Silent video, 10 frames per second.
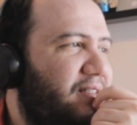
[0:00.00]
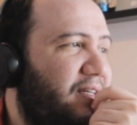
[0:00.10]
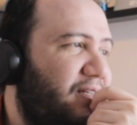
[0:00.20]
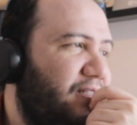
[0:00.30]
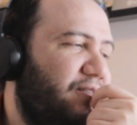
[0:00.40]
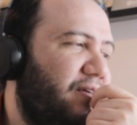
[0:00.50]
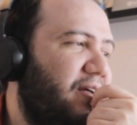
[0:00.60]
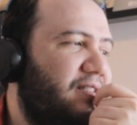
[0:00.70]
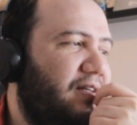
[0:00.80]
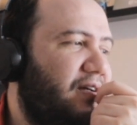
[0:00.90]
English
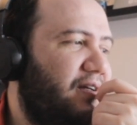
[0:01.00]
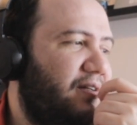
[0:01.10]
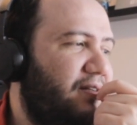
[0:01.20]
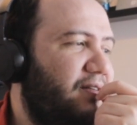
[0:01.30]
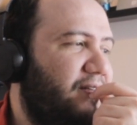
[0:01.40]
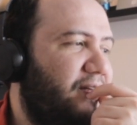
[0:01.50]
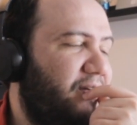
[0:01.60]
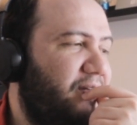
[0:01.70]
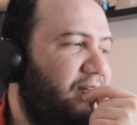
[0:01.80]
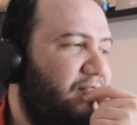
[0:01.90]
fans, a lot of
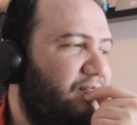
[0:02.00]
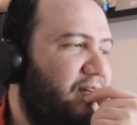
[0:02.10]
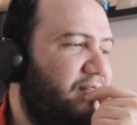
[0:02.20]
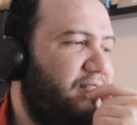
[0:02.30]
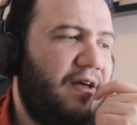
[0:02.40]
English fans.